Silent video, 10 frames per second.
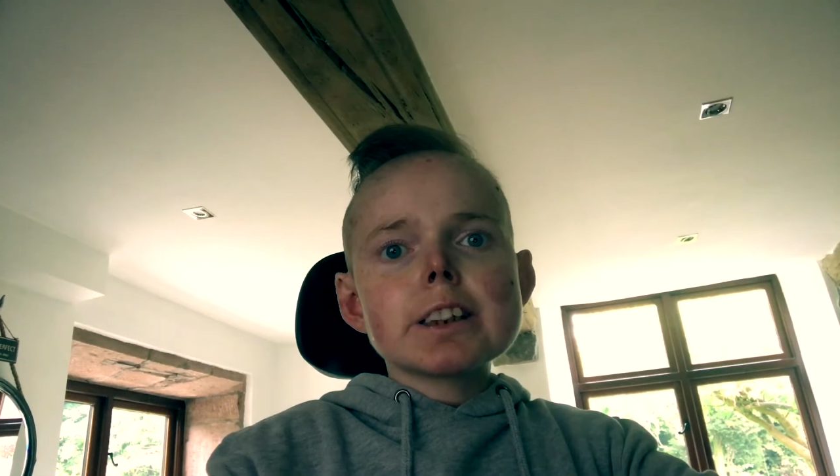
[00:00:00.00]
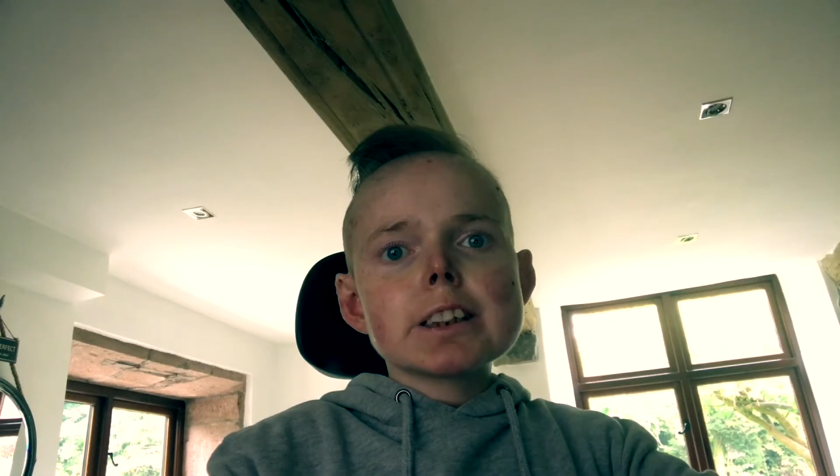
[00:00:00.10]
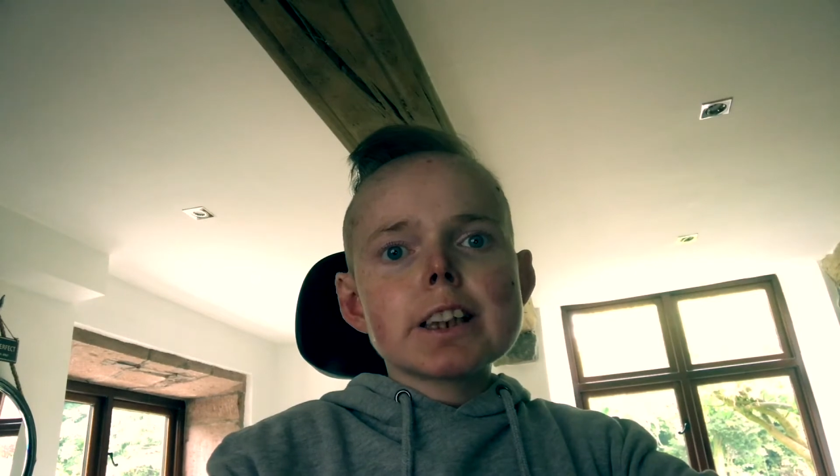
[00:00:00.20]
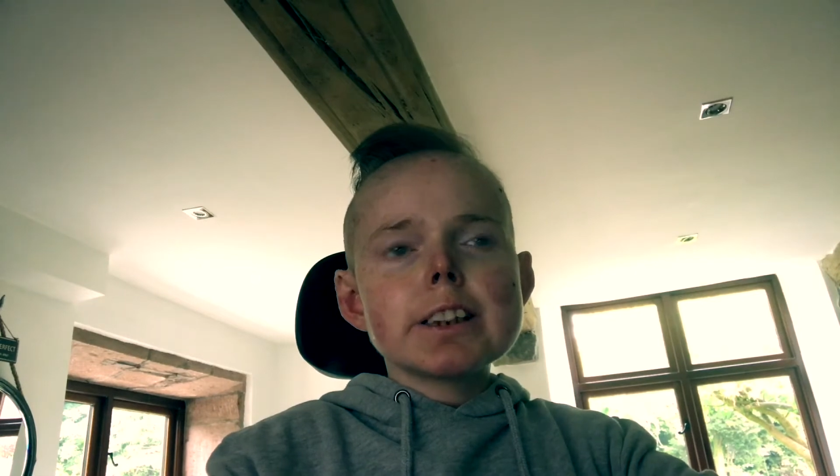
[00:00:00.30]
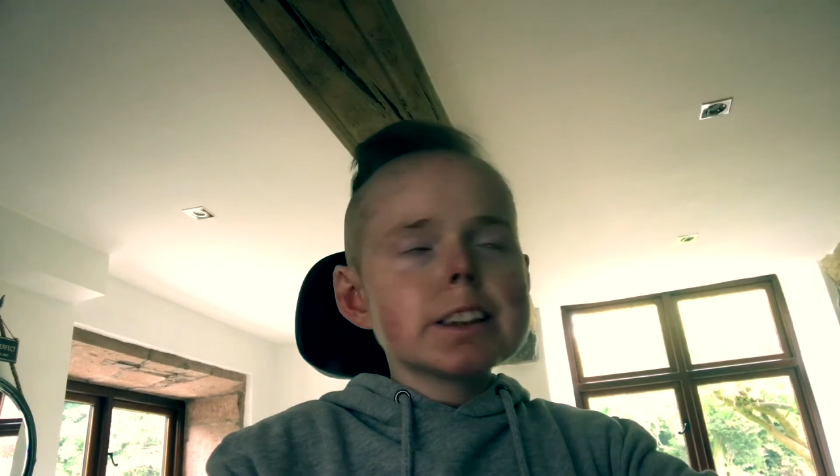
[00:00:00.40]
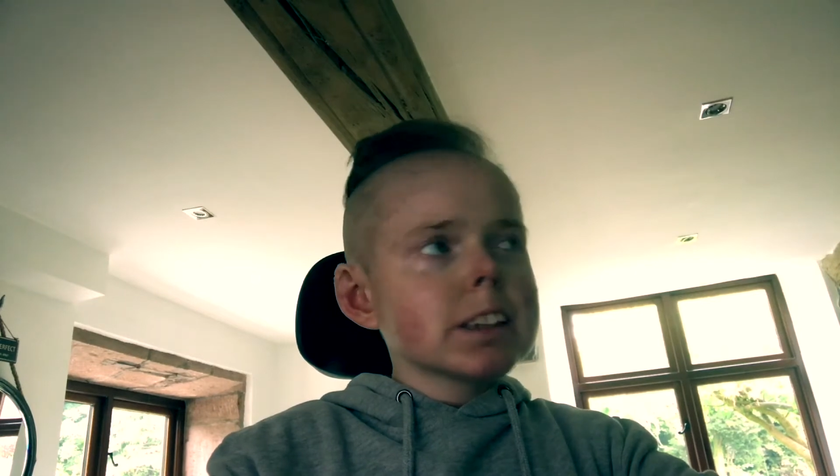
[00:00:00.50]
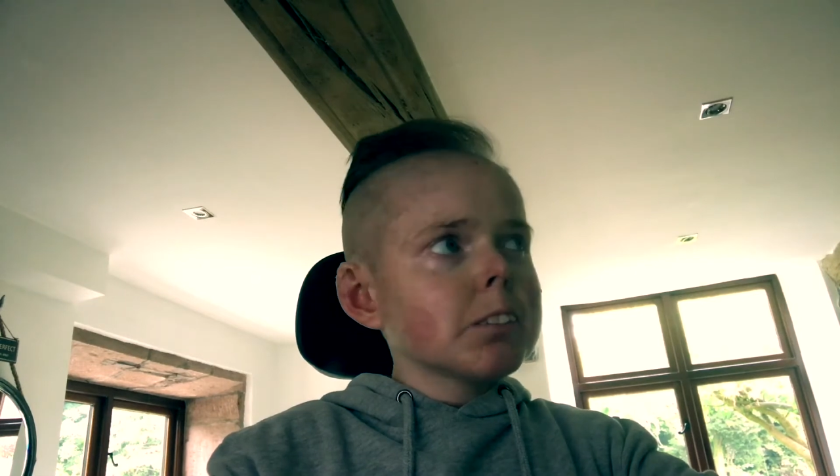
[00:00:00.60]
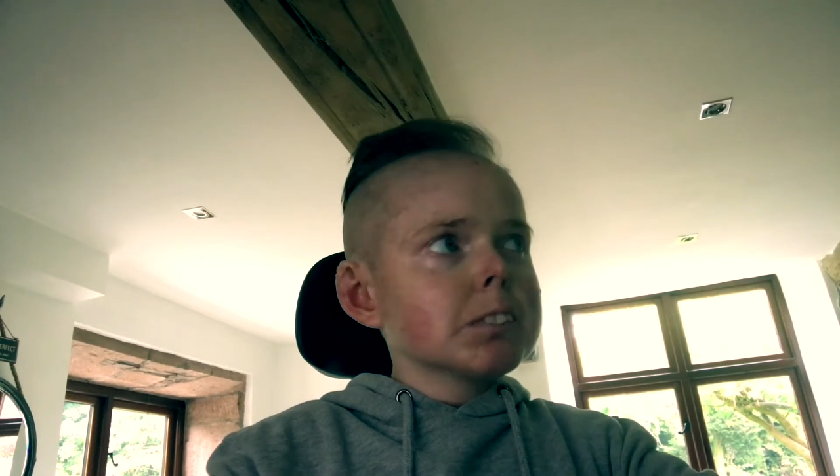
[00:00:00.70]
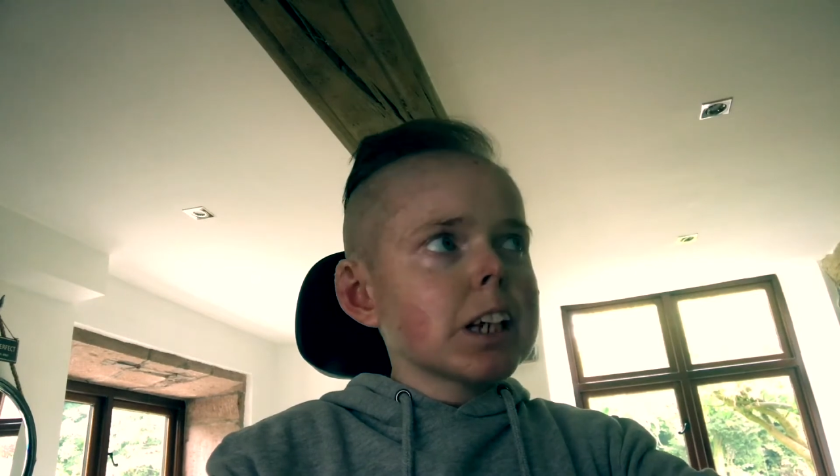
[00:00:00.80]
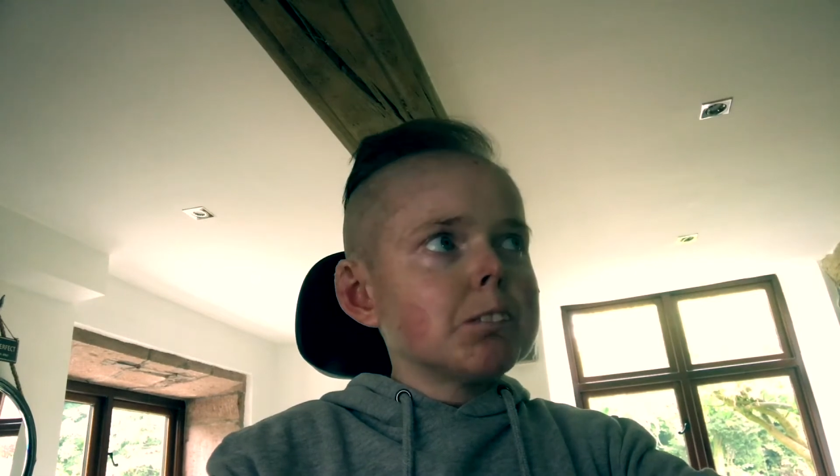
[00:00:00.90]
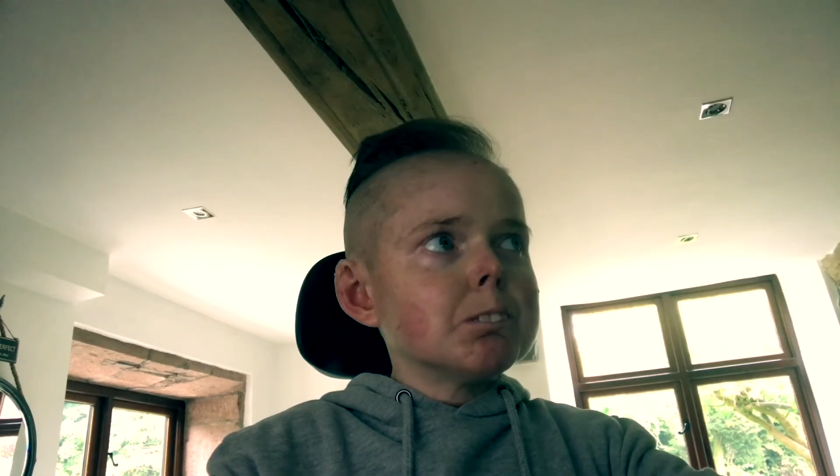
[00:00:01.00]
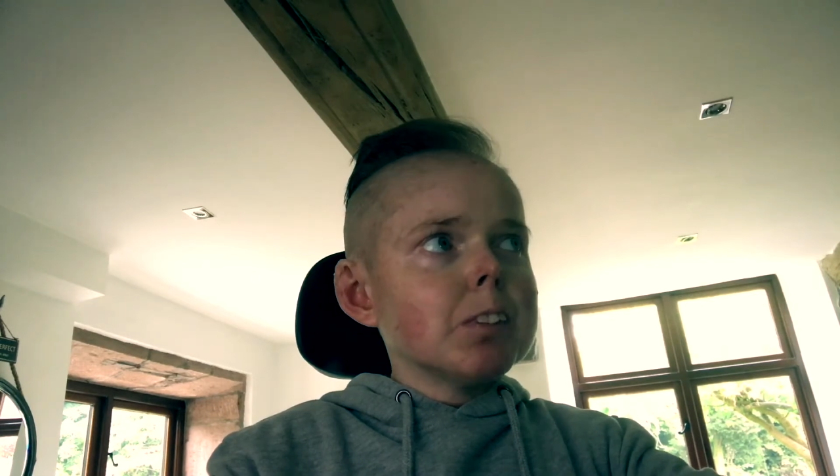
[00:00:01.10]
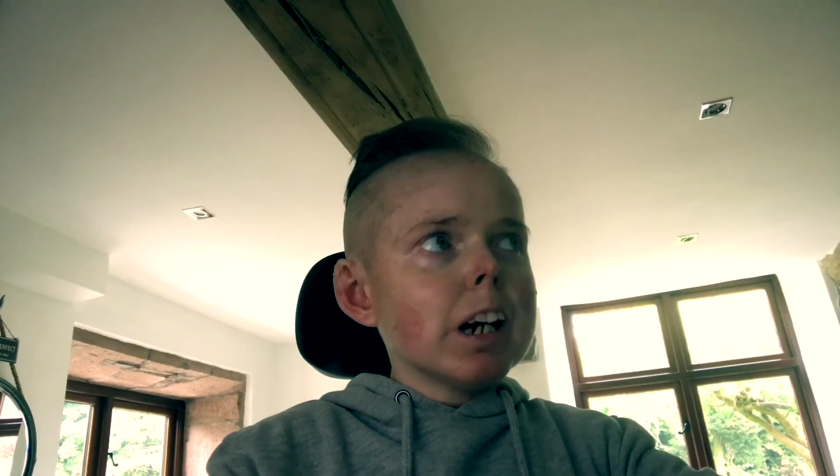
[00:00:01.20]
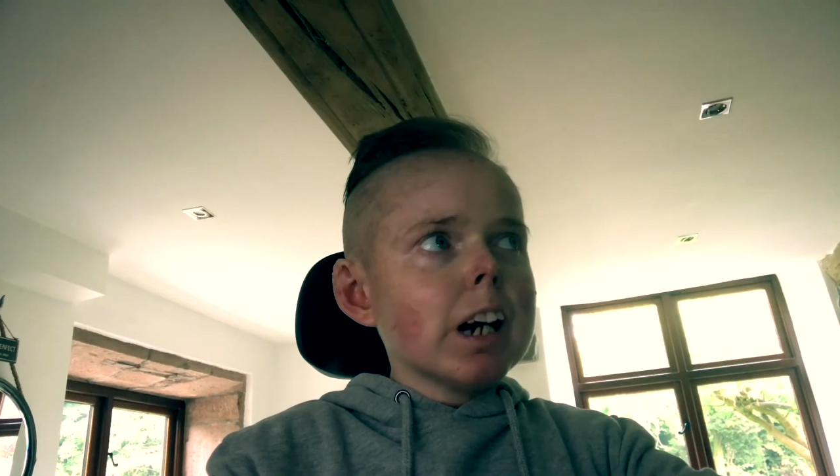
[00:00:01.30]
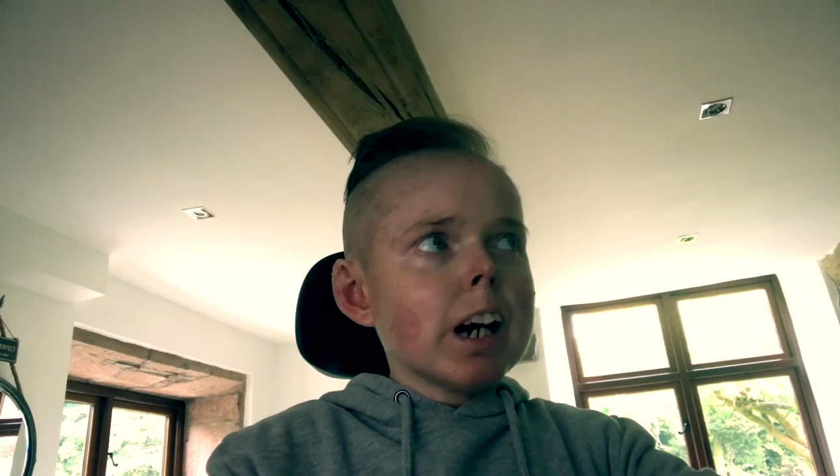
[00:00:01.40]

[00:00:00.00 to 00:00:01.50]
It's late September,